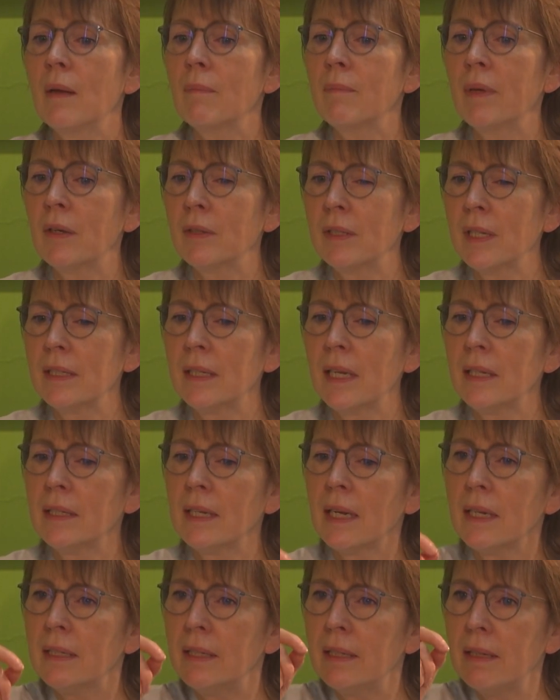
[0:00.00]
Because as I
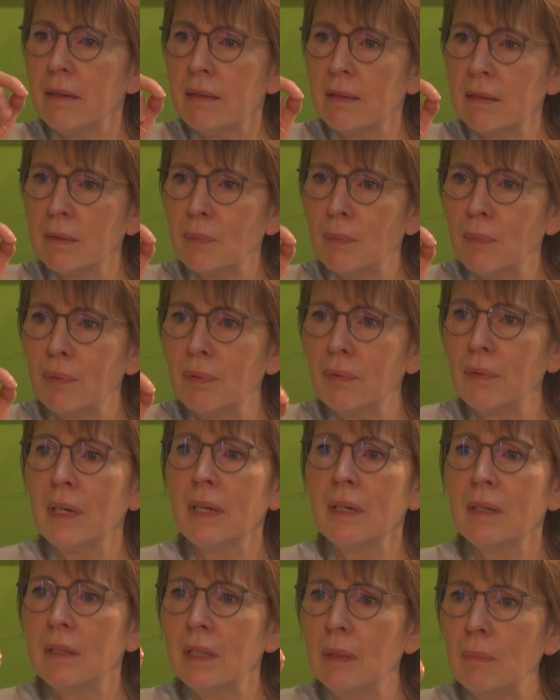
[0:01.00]
said, these
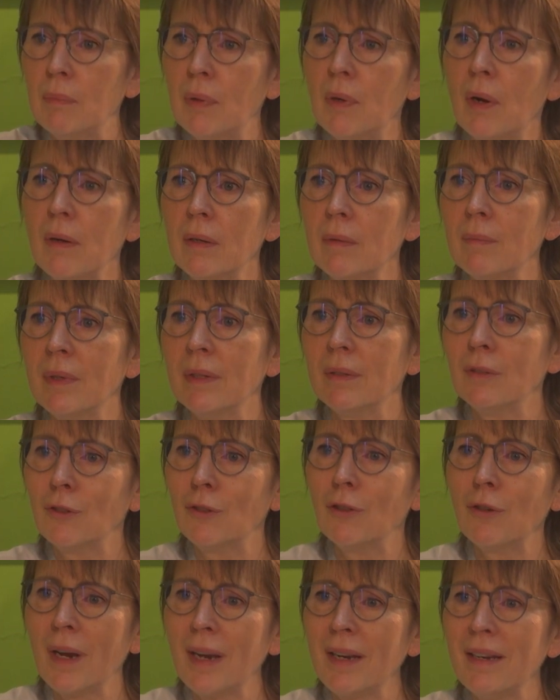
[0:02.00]
pre-deployment
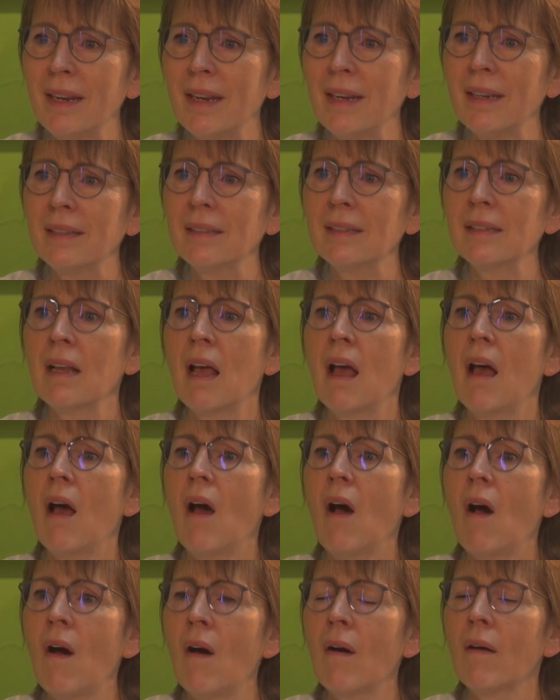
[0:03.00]
trainings
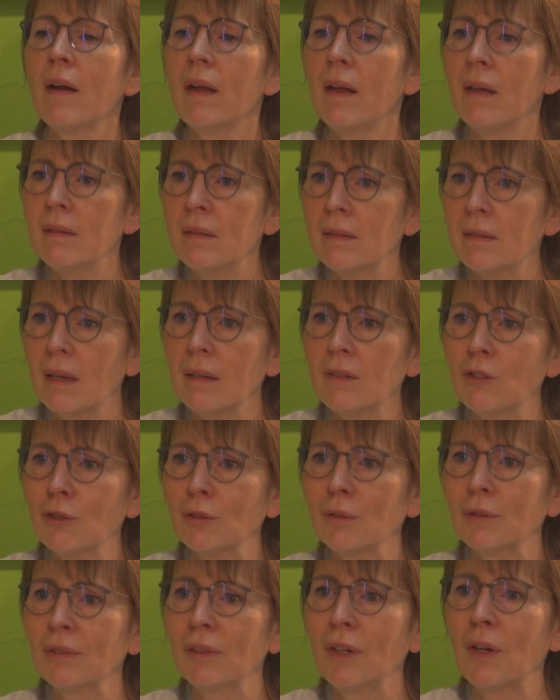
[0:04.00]
are
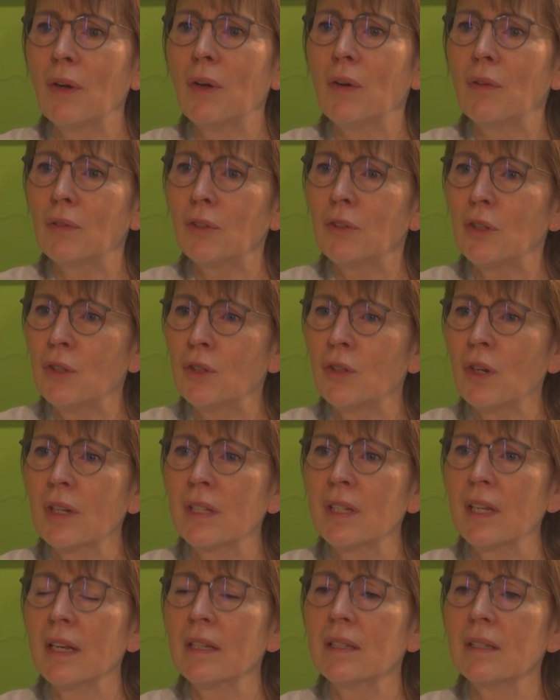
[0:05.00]
essential for the
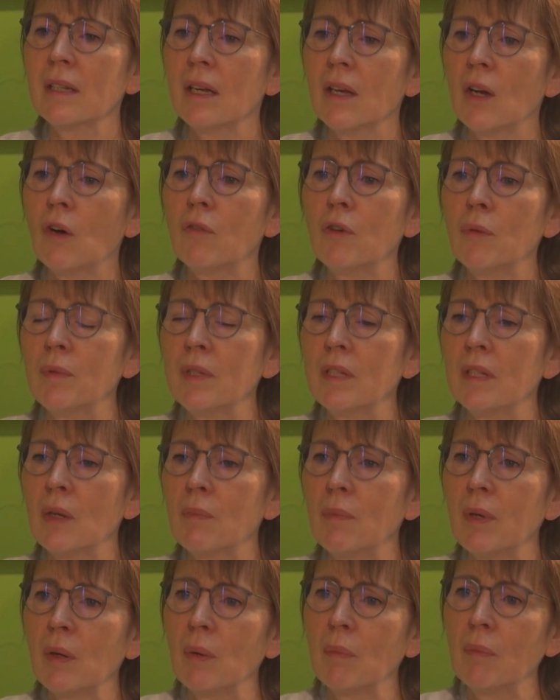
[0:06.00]
success of a peacekeeping